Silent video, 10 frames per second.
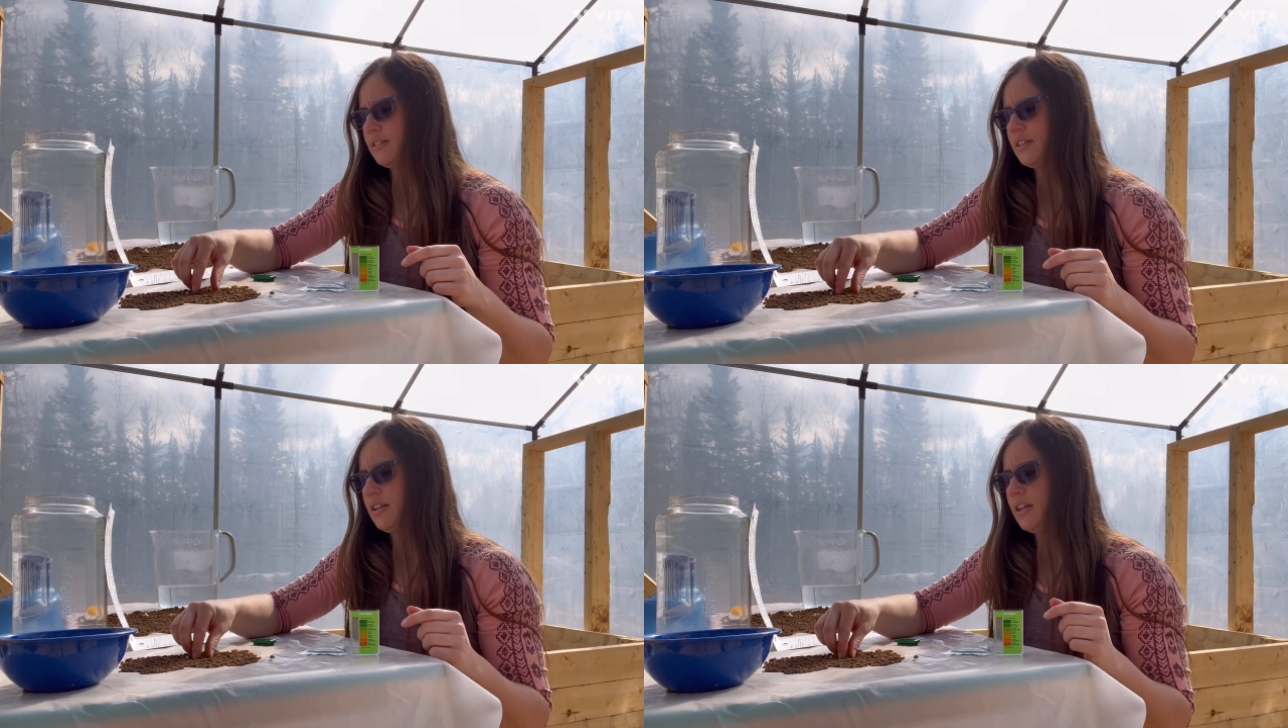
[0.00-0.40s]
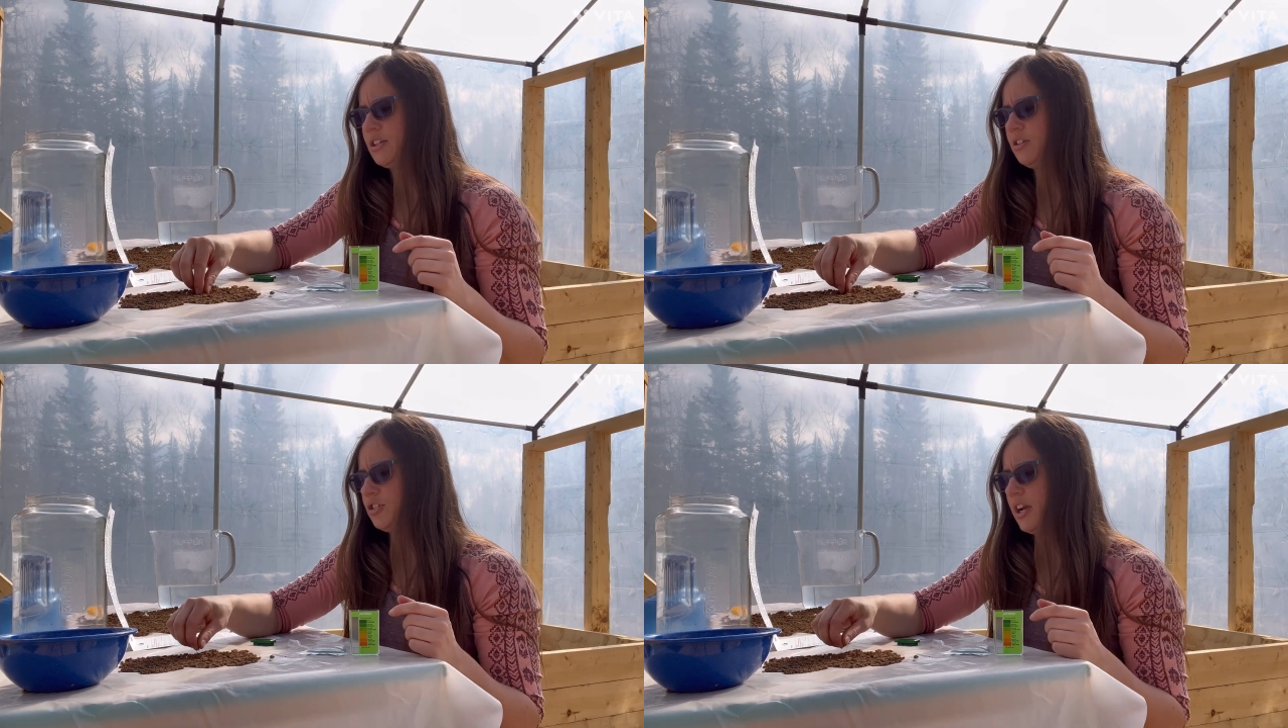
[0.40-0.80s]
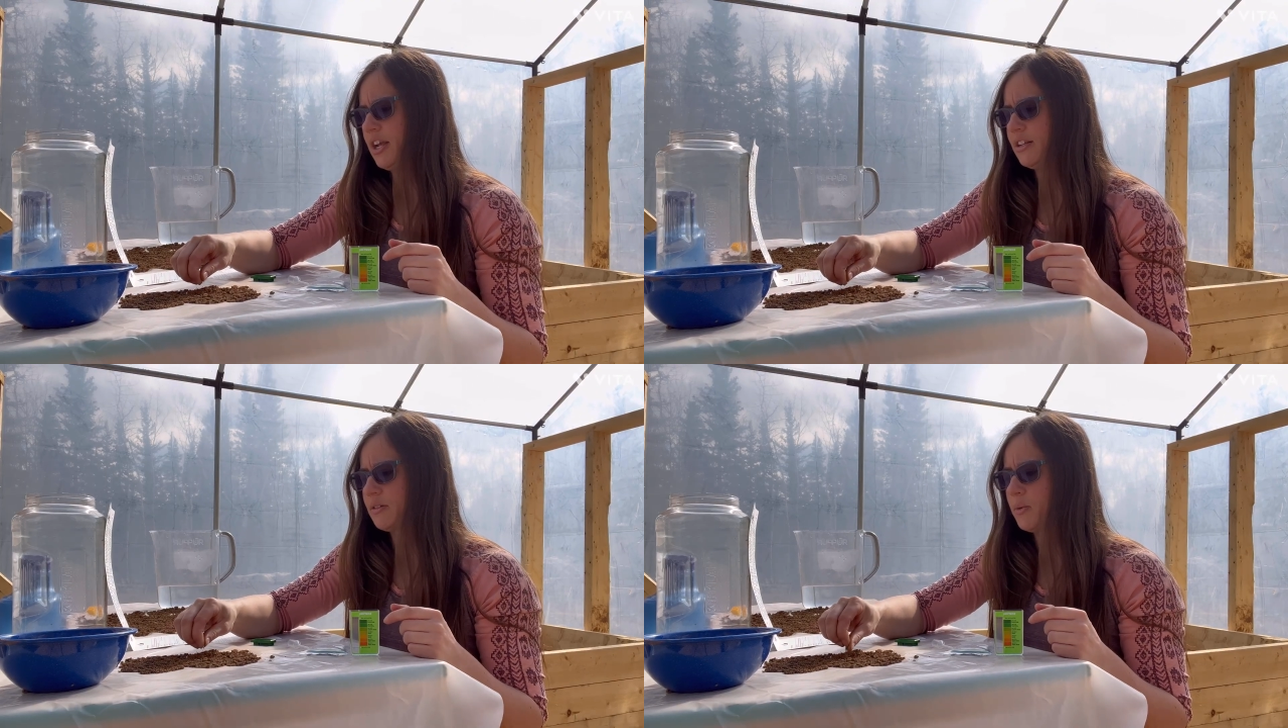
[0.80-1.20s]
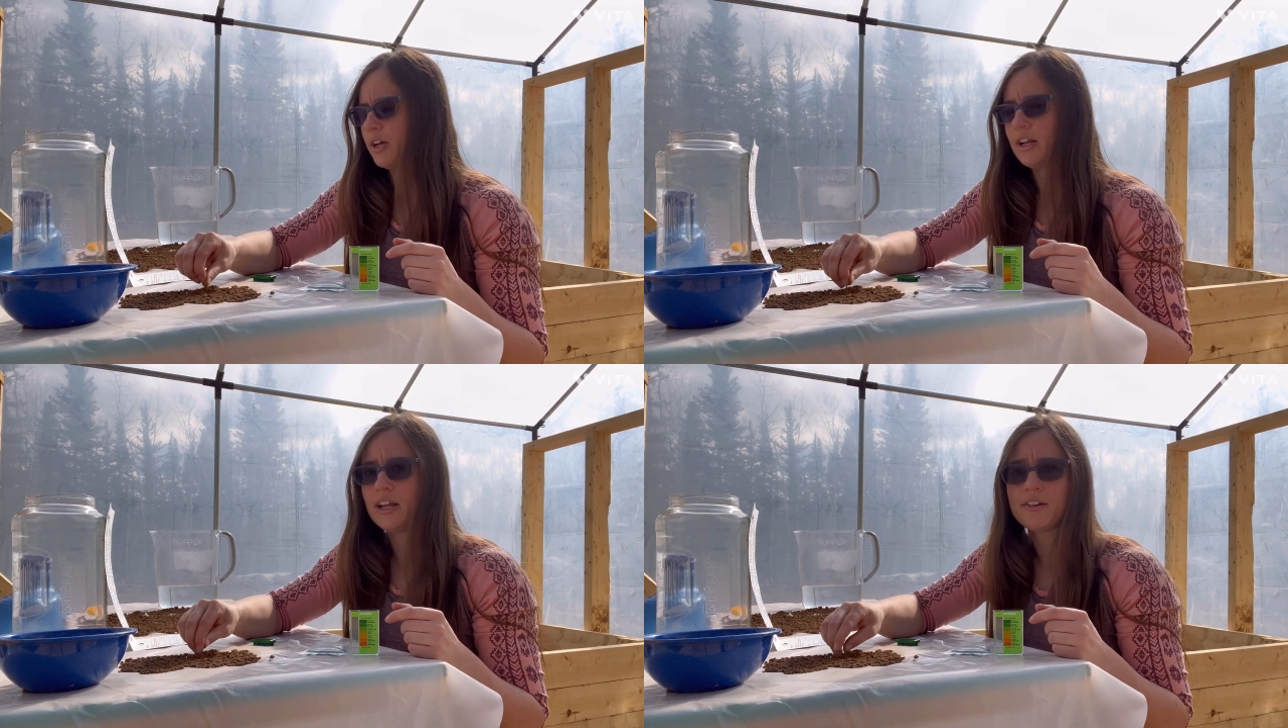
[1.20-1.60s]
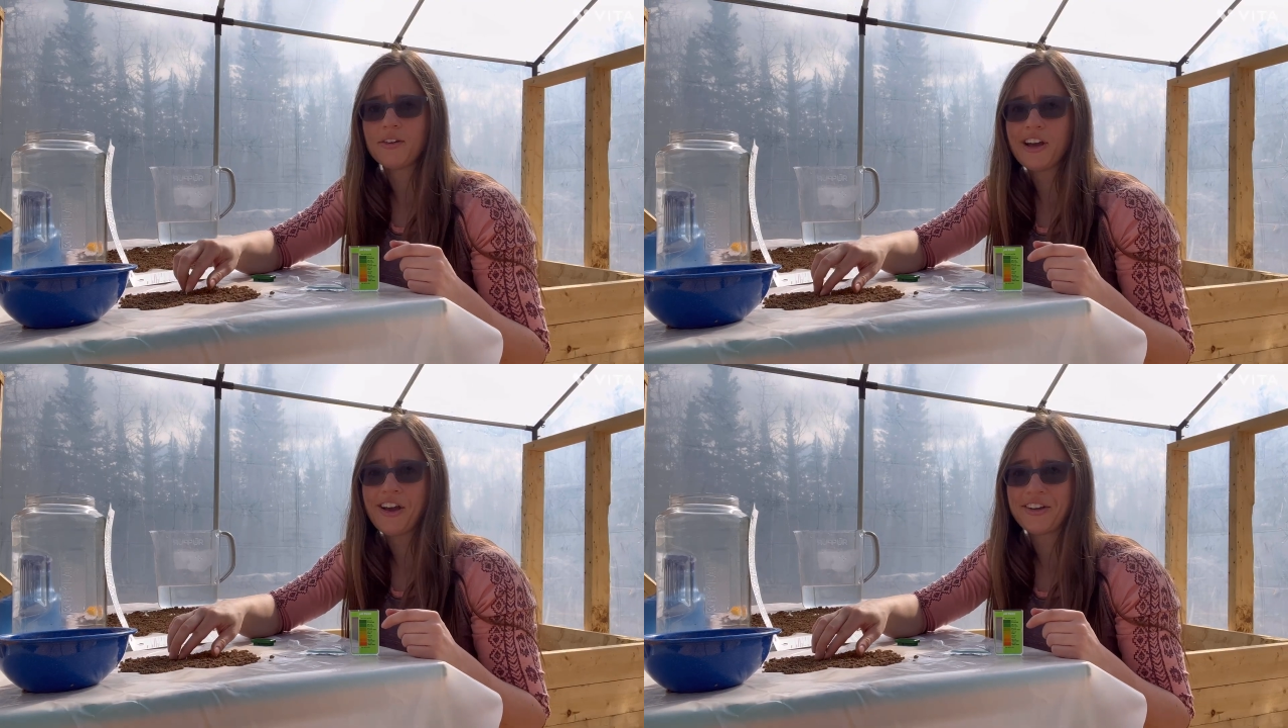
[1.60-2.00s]
Said not to use your hands, but I don't
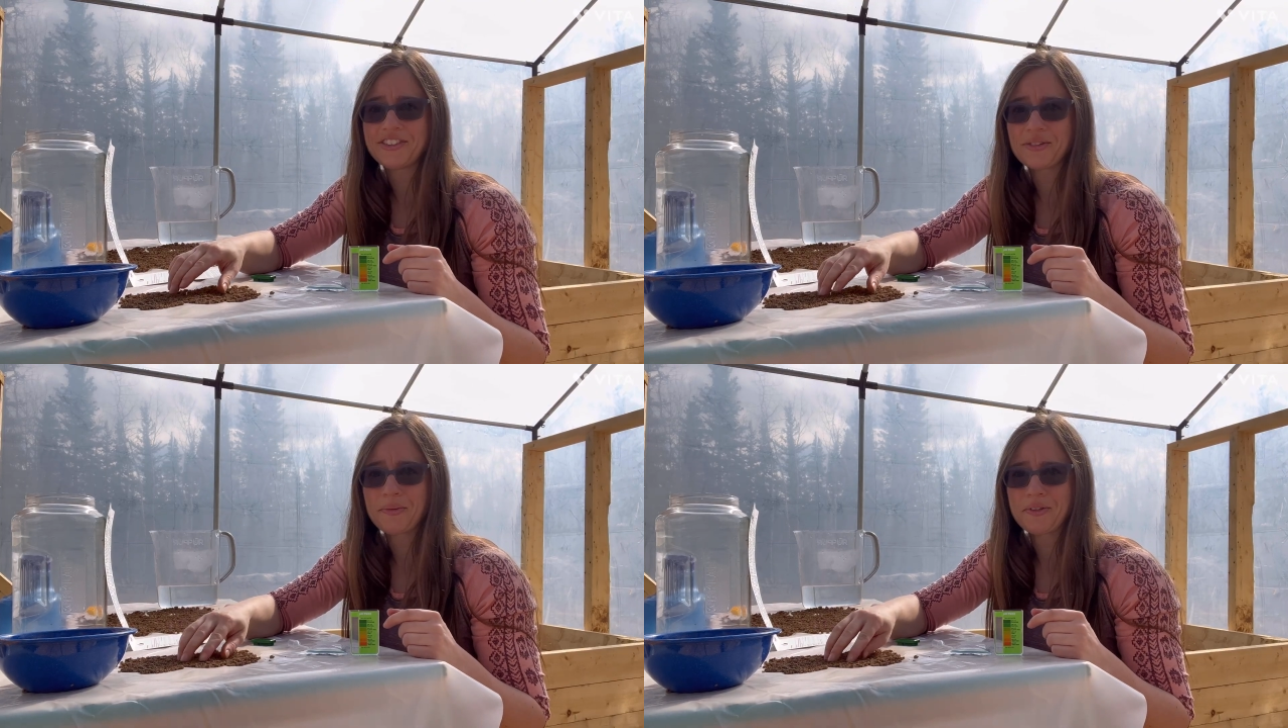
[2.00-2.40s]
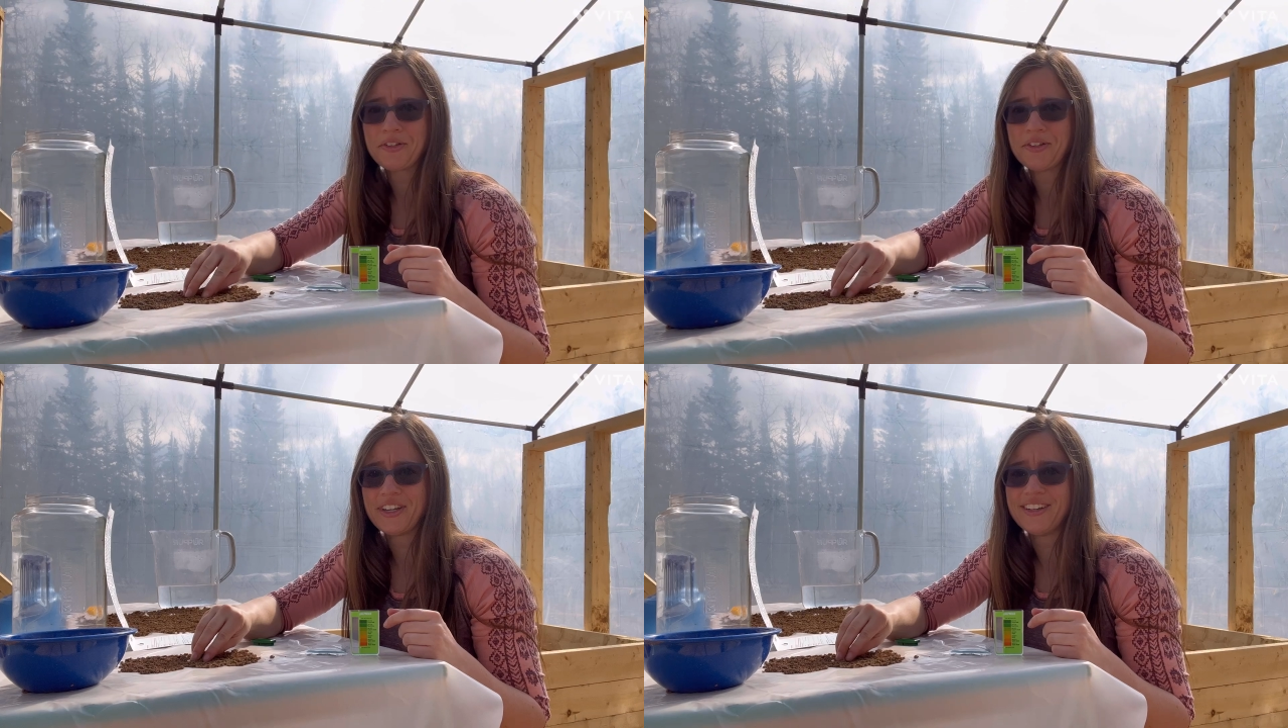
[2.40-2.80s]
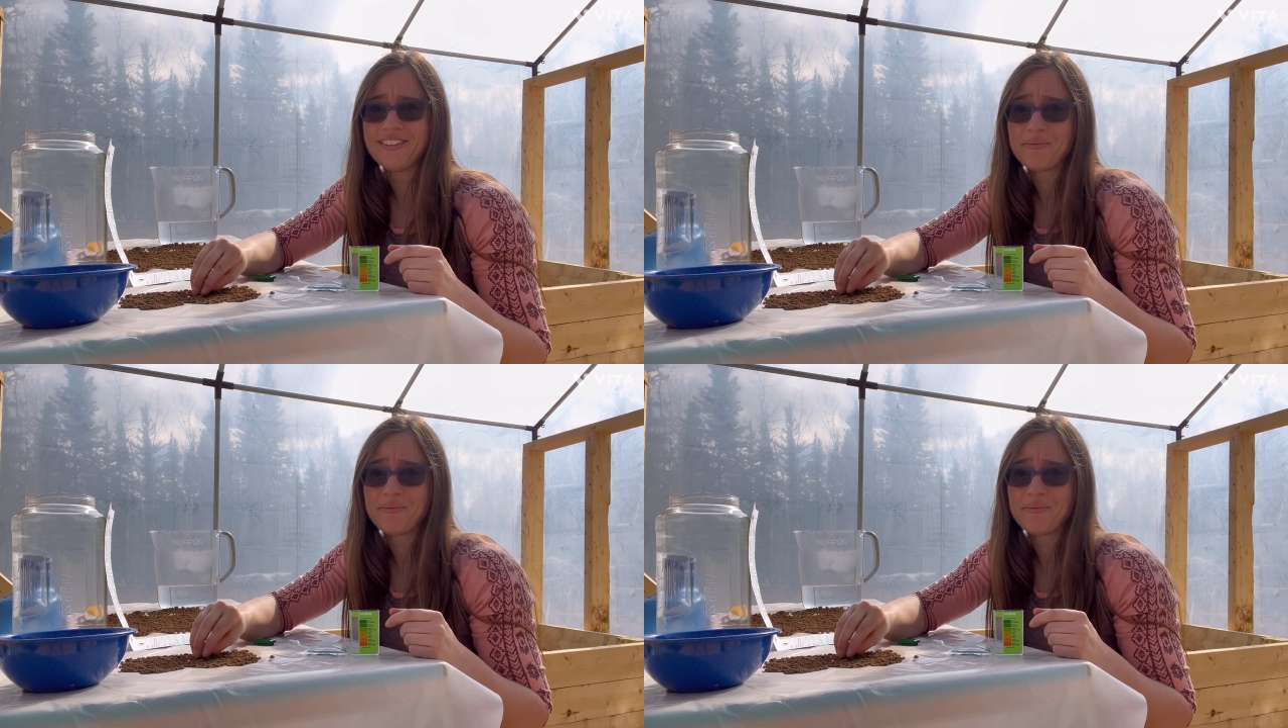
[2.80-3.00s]
know how else you're supposed to do it.